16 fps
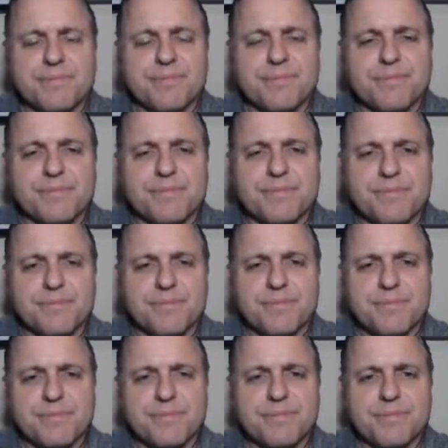
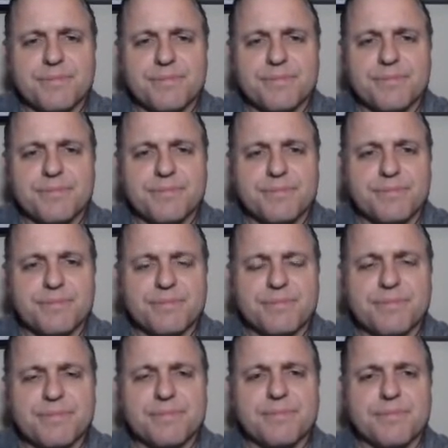
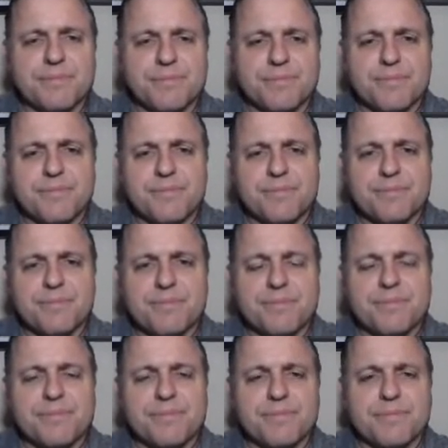
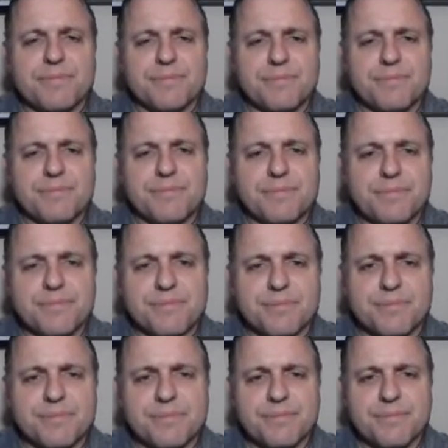
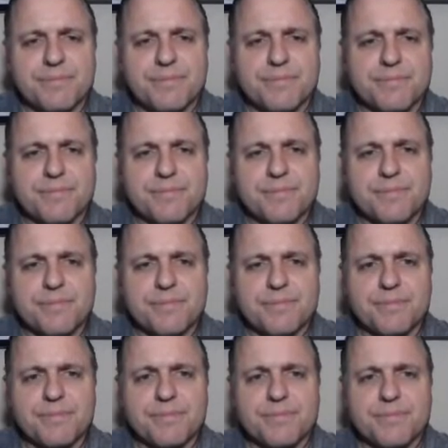
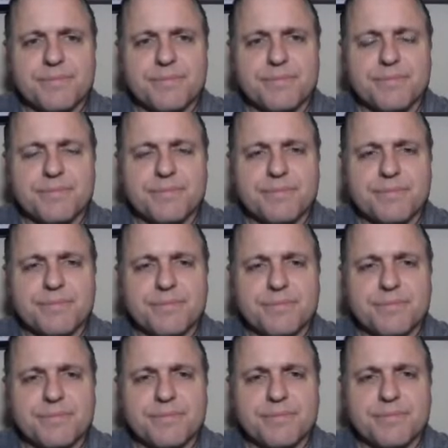
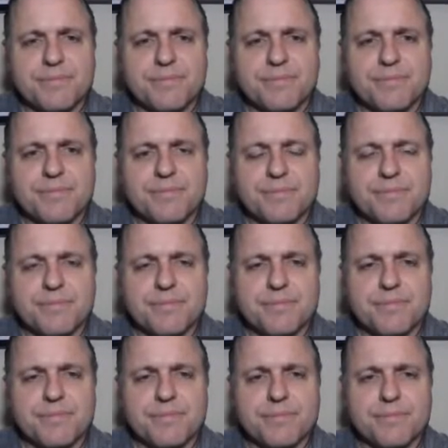
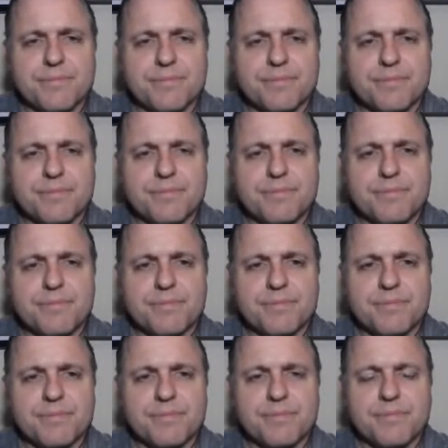(silent)